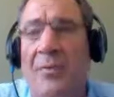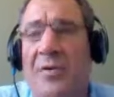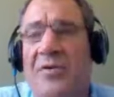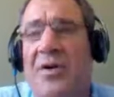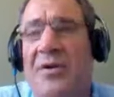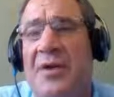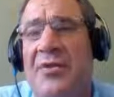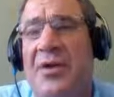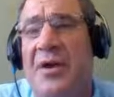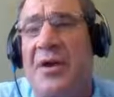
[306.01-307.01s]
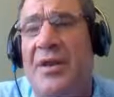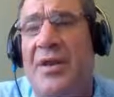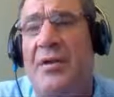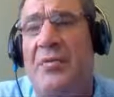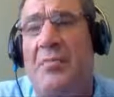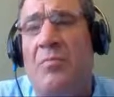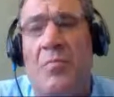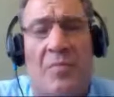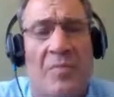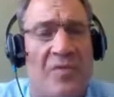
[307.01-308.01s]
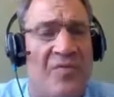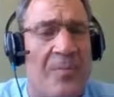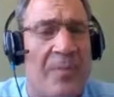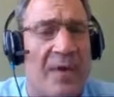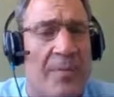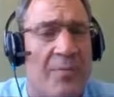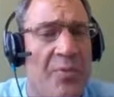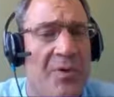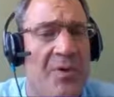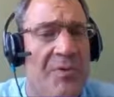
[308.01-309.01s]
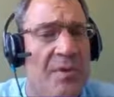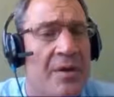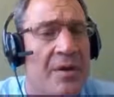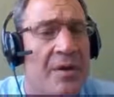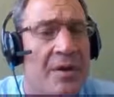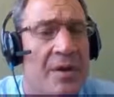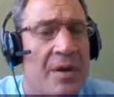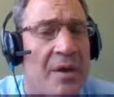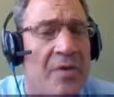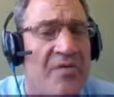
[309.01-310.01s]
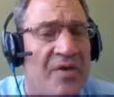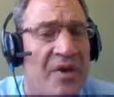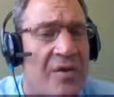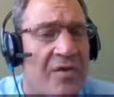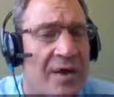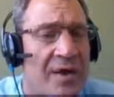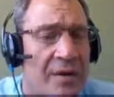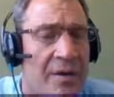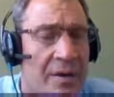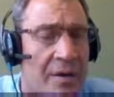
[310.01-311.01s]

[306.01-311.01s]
and we draw another line down from that point, and we find that